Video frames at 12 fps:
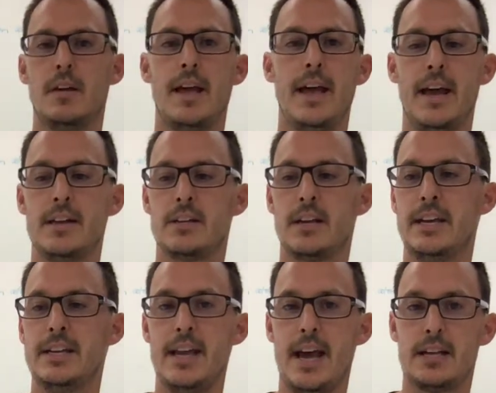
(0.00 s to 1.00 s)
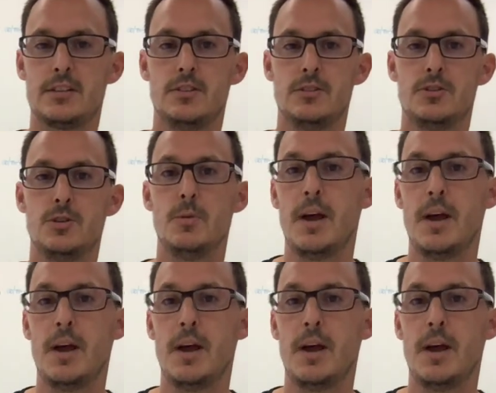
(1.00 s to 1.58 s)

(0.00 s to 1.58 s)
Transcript: and connect to